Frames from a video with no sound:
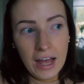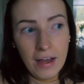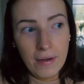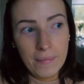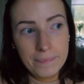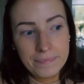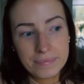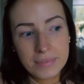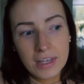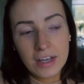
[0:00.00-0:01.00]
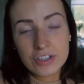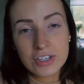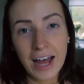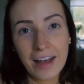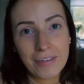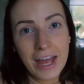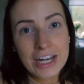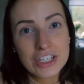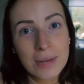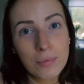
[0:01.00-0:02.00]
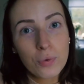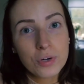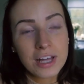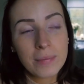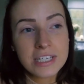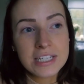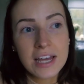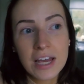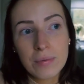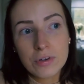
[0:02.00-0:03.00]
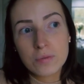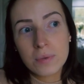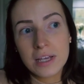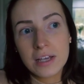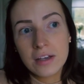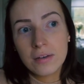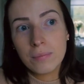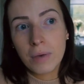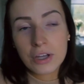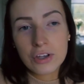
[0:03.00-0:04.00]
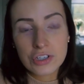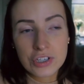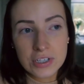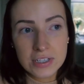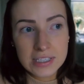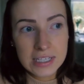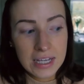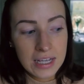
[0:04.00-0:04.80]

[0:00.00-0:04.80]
I should have a H&M order coming today, which would be my cushions,